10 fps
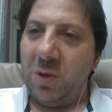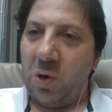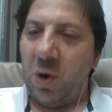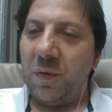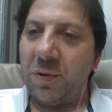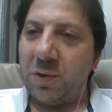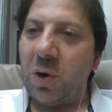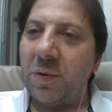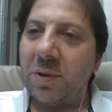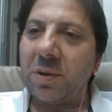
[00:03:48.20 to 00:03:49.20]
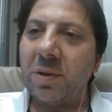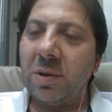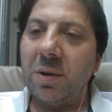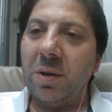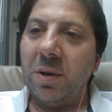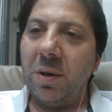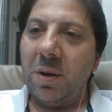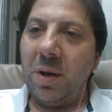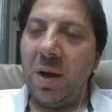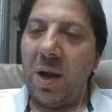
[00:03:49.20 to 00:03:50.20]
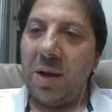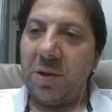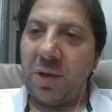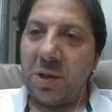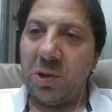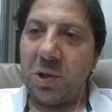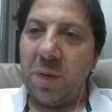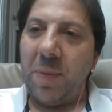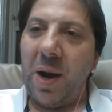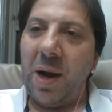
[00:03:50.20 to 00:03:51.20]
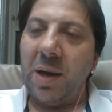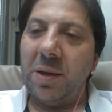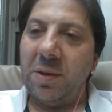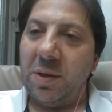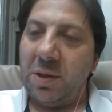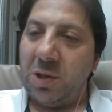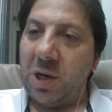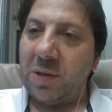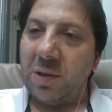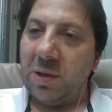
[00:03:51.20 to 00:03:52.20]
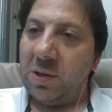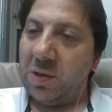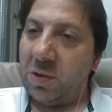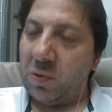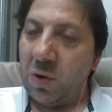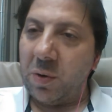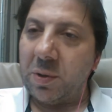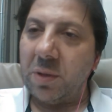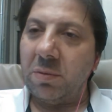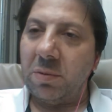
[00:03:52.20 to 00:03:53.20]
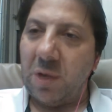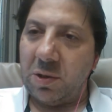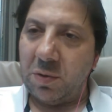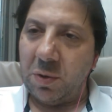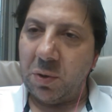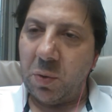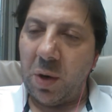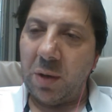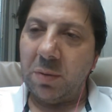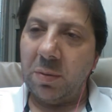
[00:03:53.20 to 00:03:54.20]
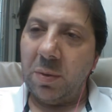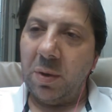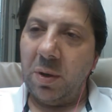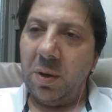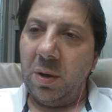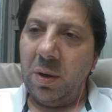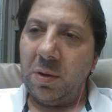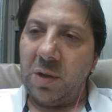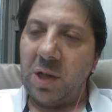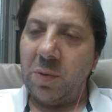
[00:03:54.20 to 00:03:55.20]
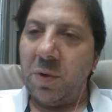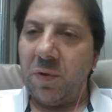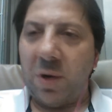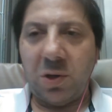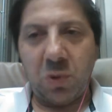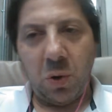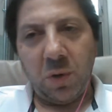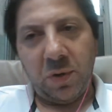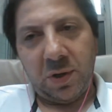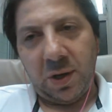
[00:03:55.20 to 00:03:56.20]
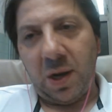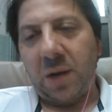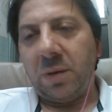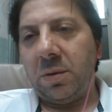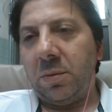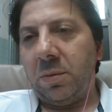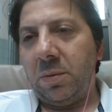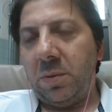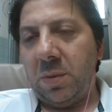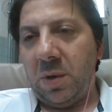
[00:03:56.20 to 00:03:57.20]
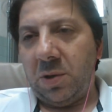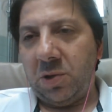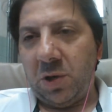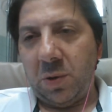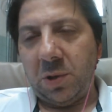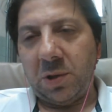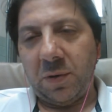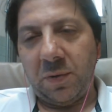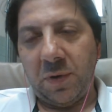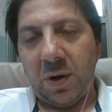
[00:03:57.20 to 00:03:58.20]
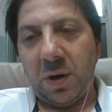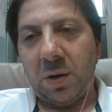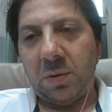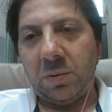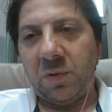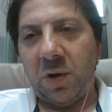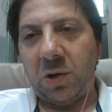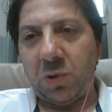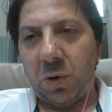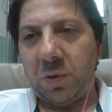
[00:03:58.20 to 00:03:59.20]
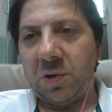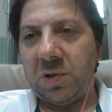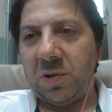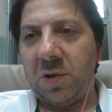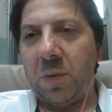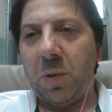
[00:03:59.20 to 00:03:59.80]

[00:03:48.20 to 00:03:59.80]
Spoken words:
you call for service, and the technician come by and he checks it and there's nothing wrong with it, that's the reason why. So that's my funny story for today. In the series of funny stories, this is